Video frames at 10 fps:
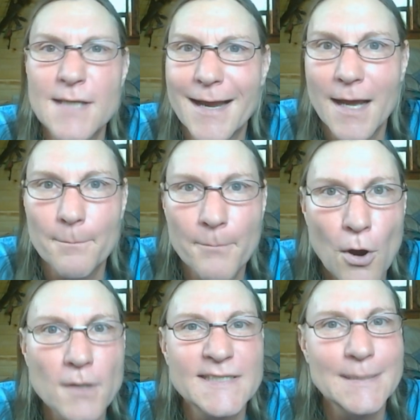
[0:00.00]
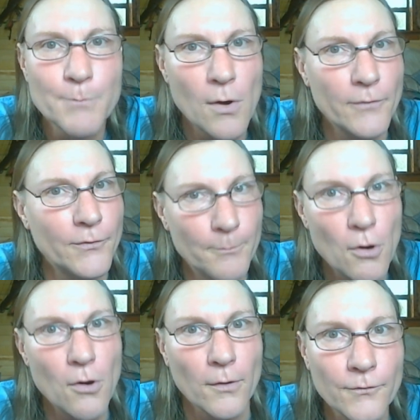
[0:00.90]
I got parts and parts and
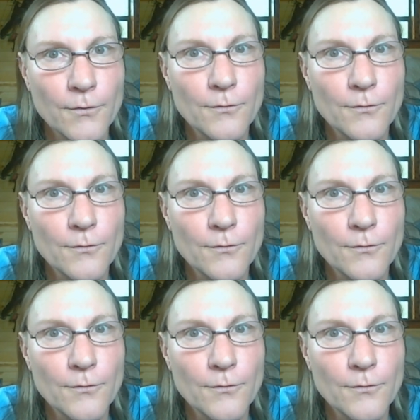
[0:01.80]
parts